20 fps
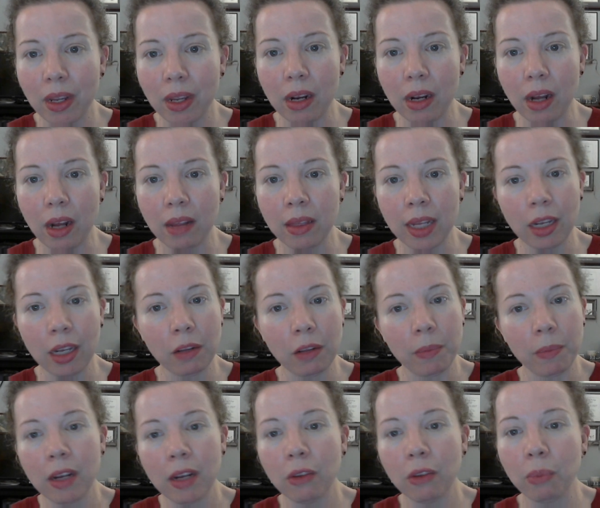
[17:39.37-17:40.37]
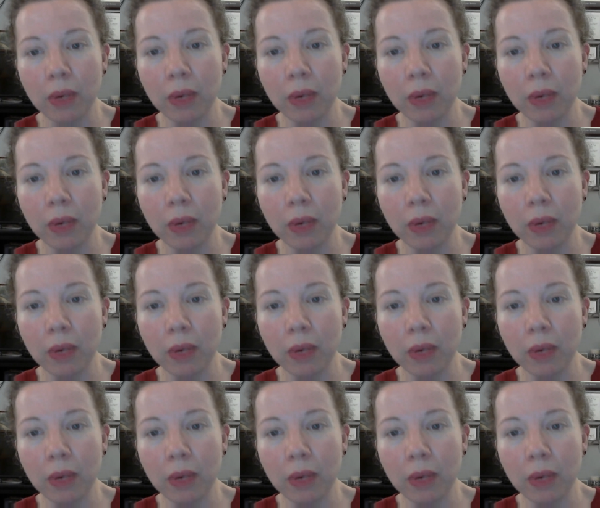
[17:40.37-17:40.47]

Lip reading: And I think it's because